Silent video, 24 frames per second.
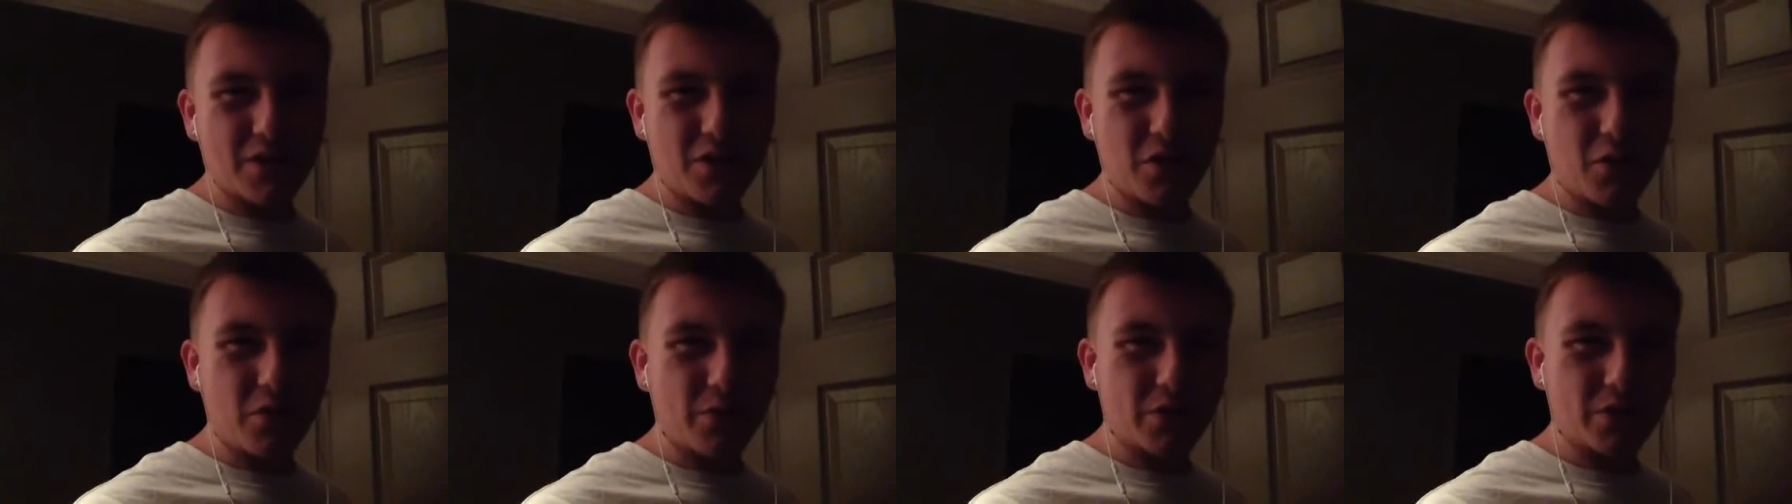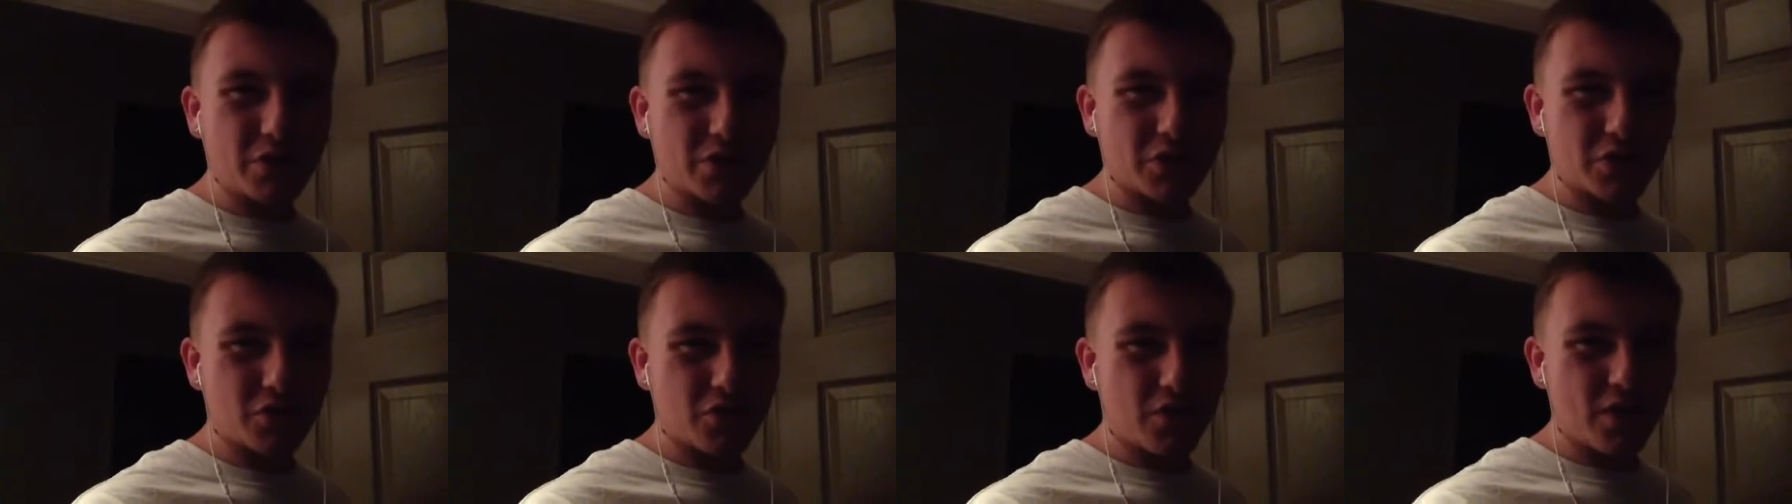You know, we
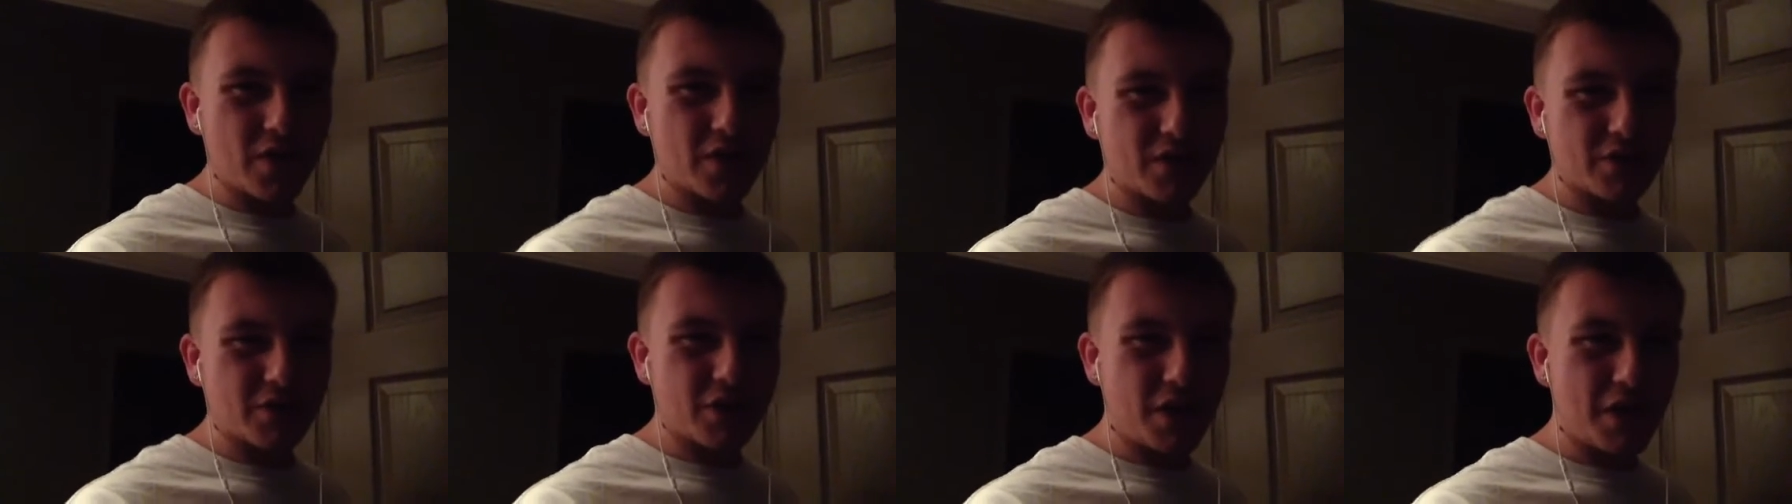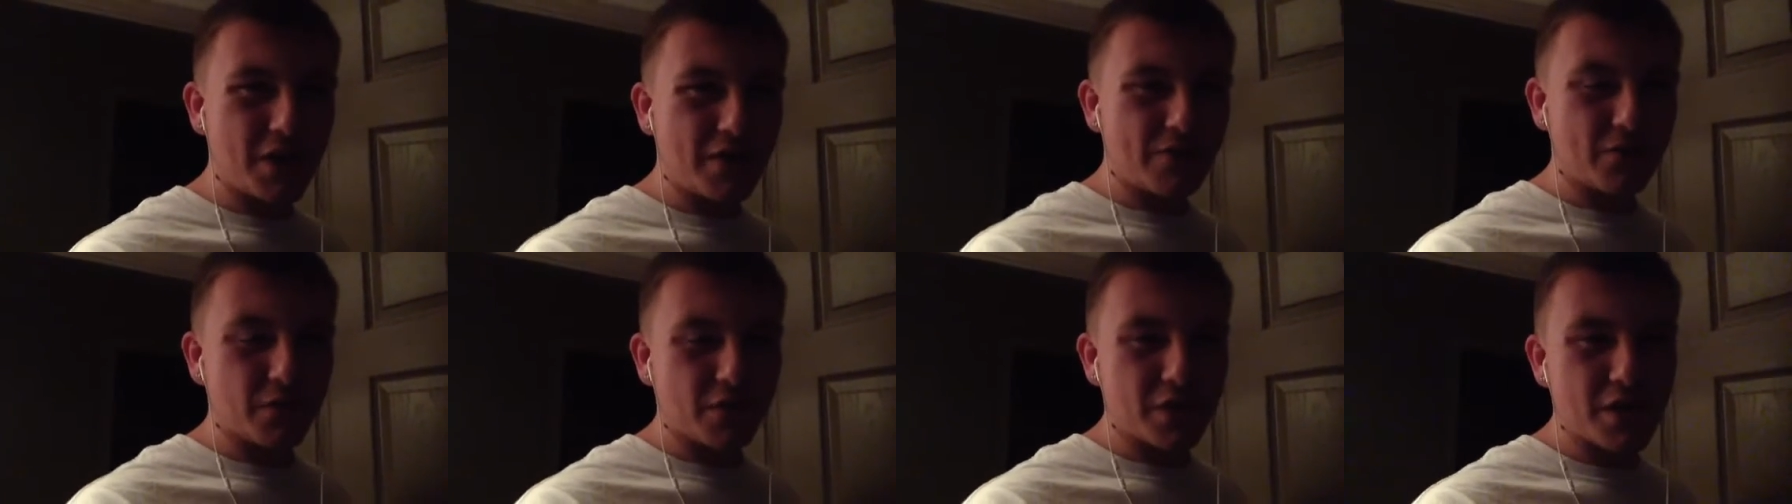just traded
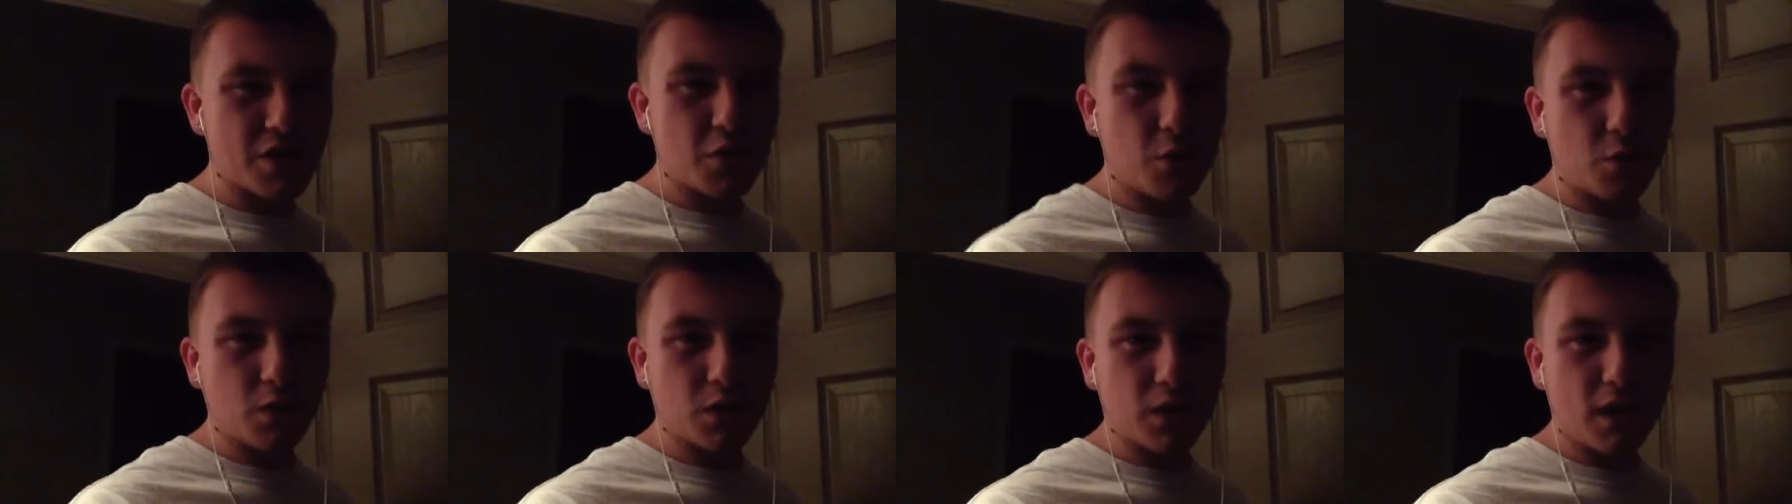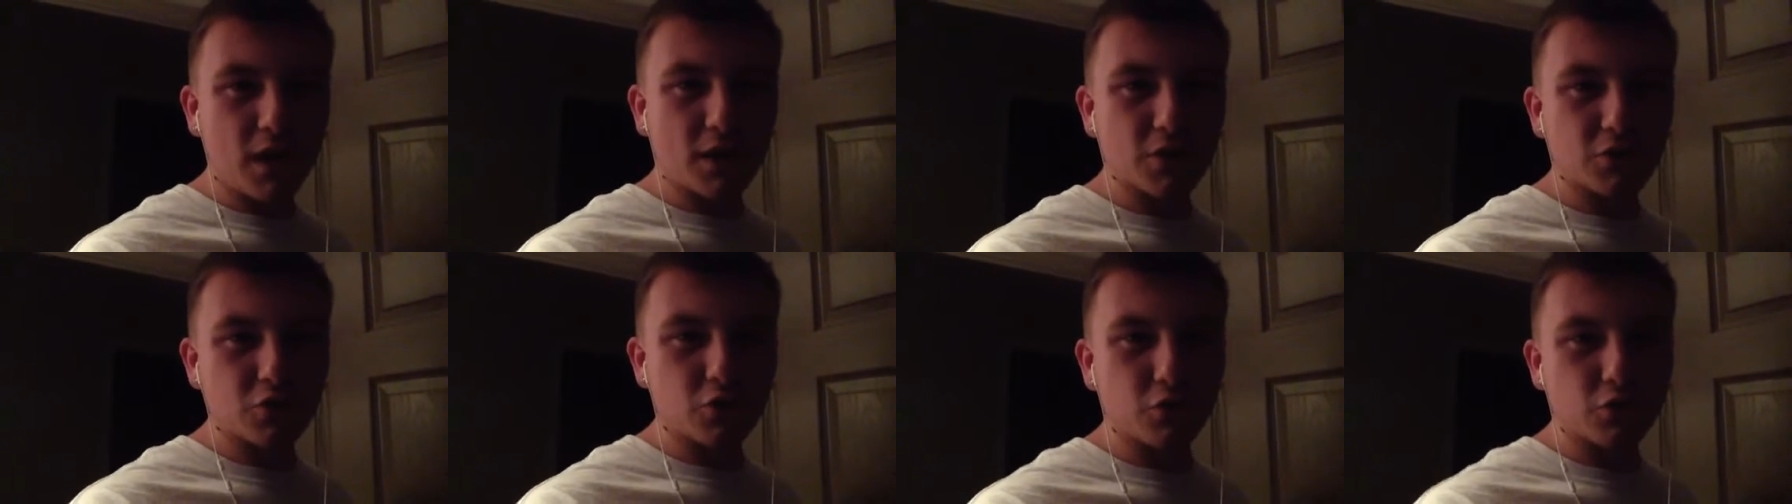Shady for Kiko
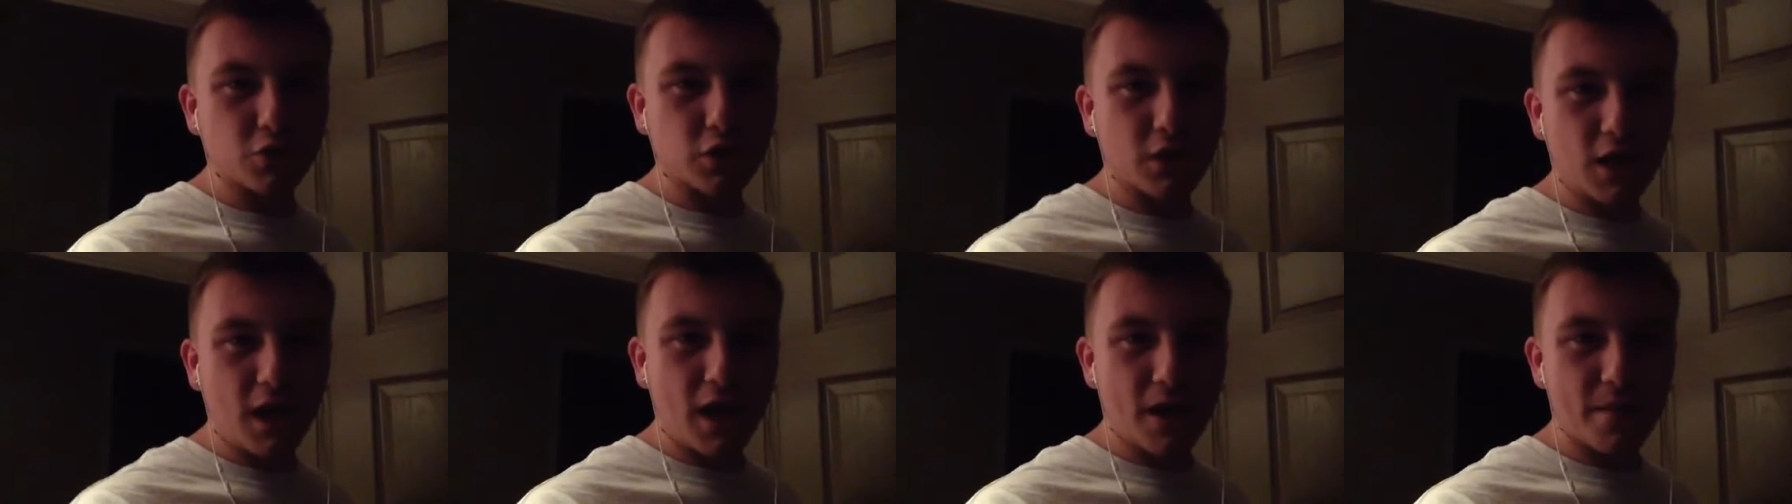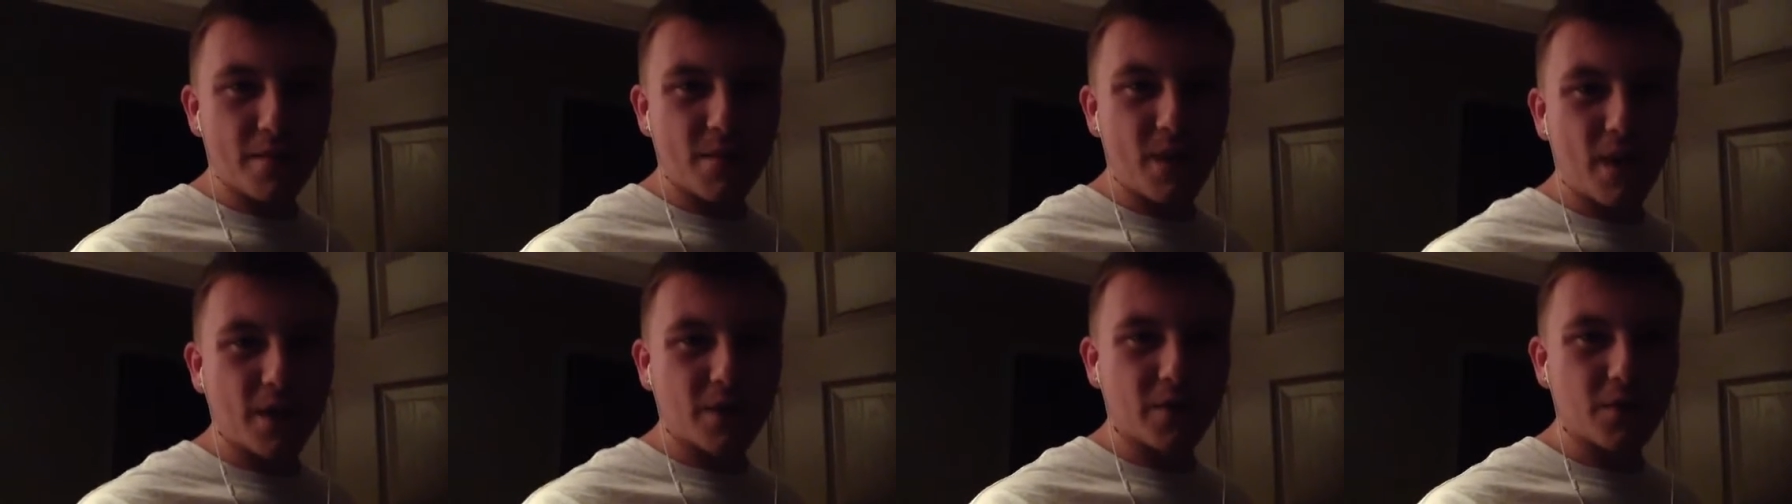Alonso, who's a
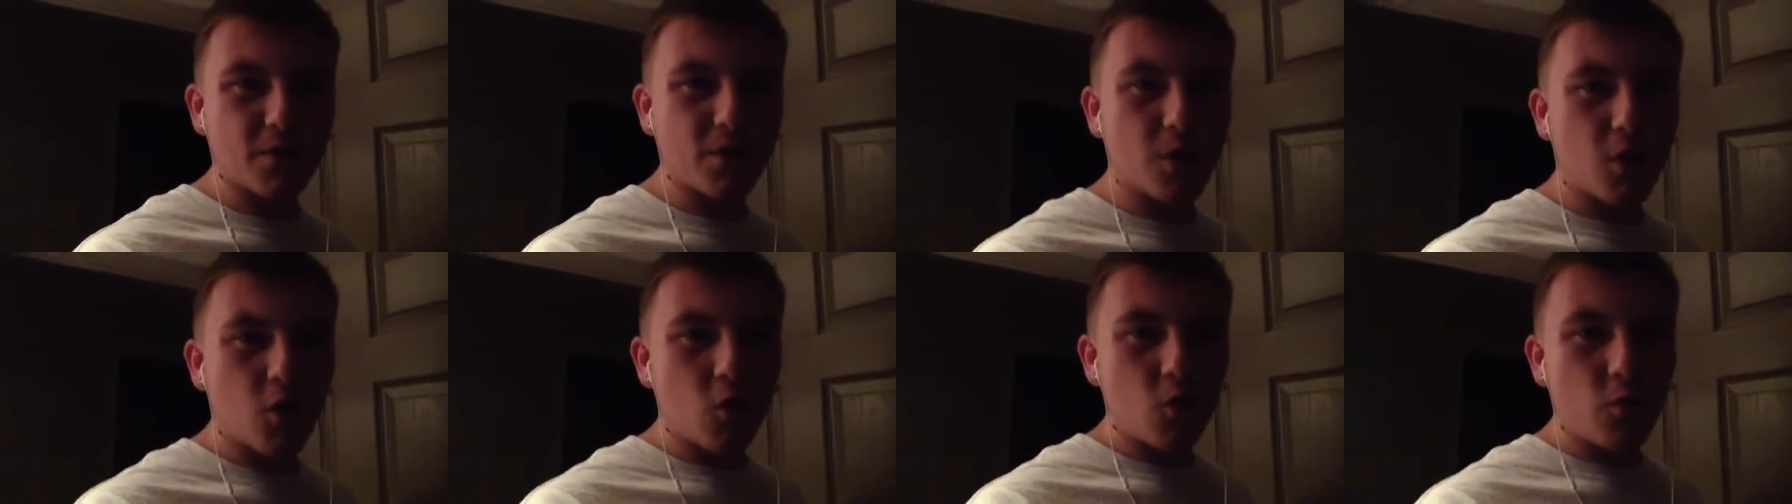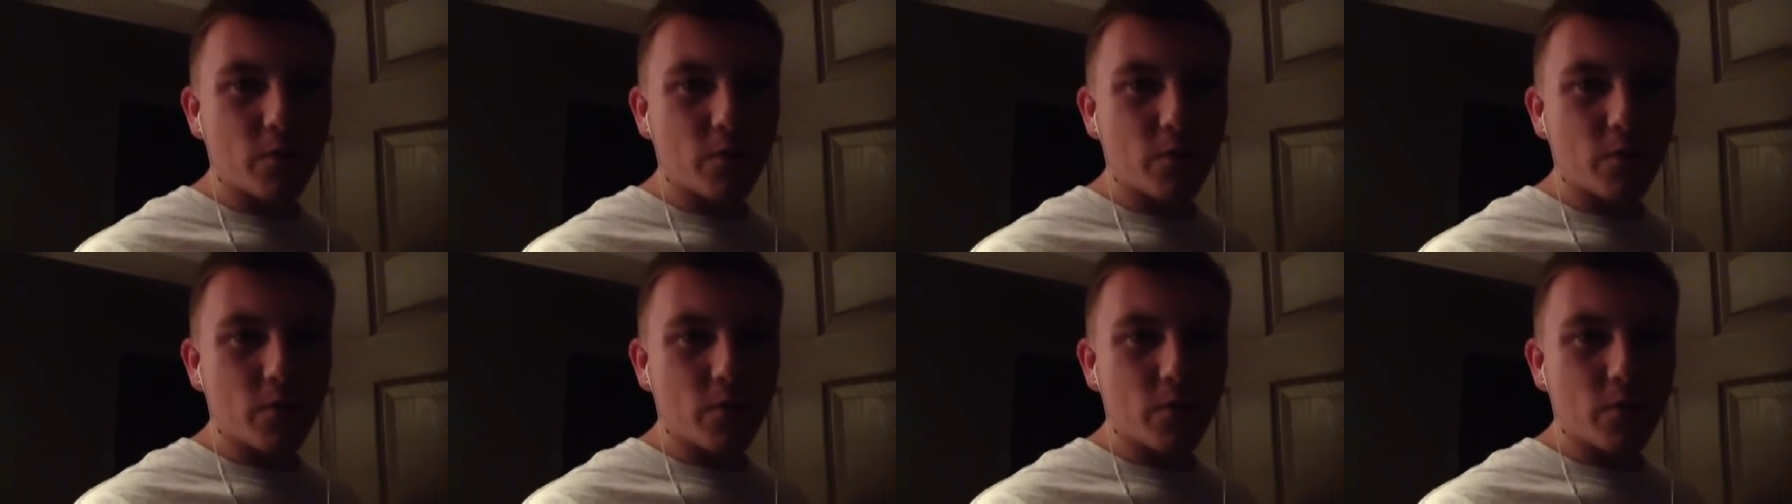linebacker.